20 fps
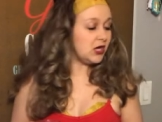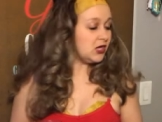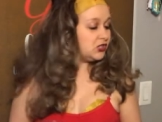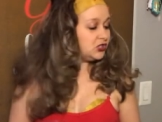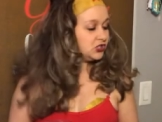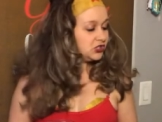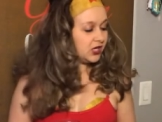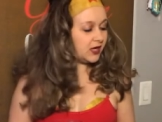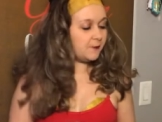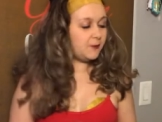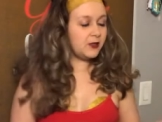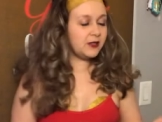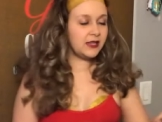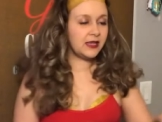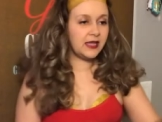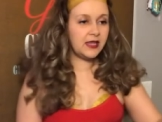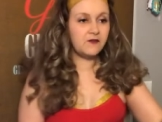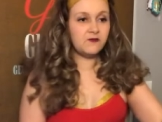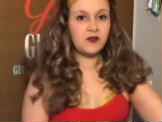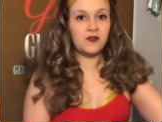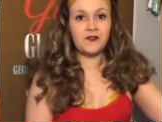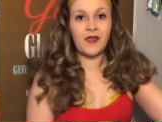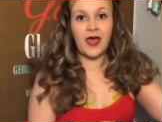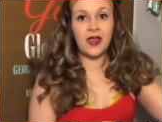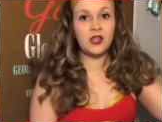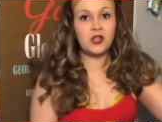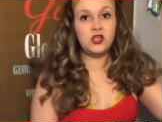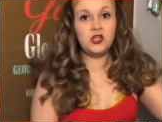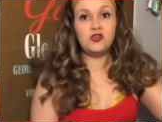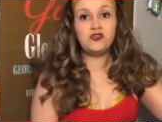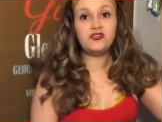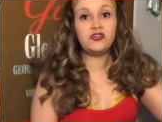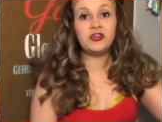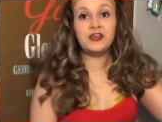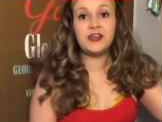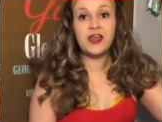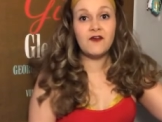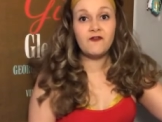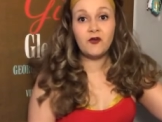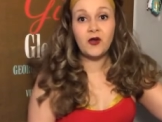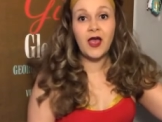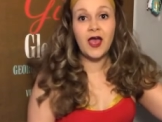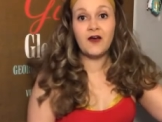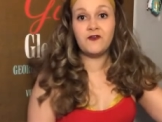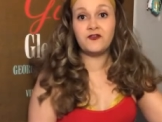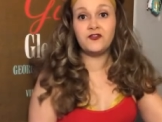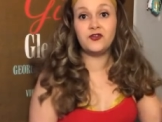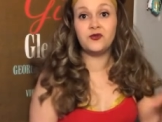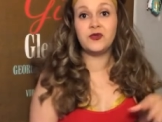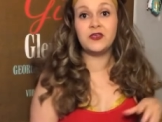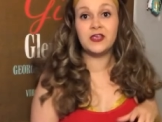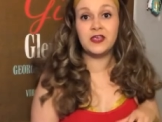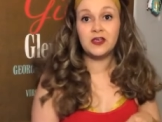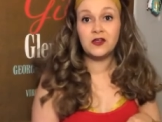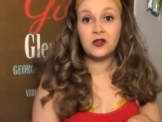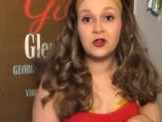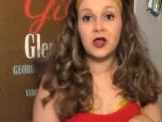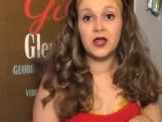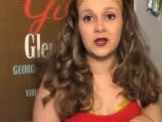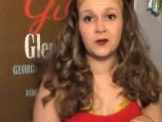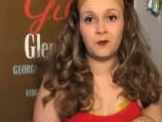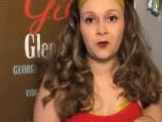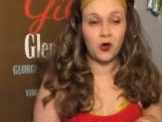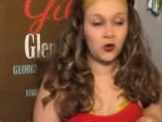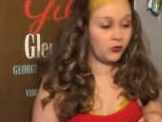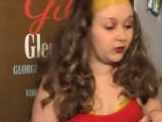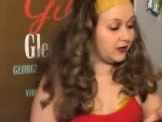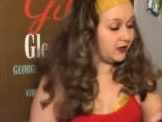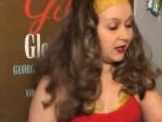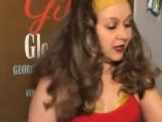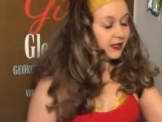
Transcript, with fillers: She believed that you should never have to kill an opponent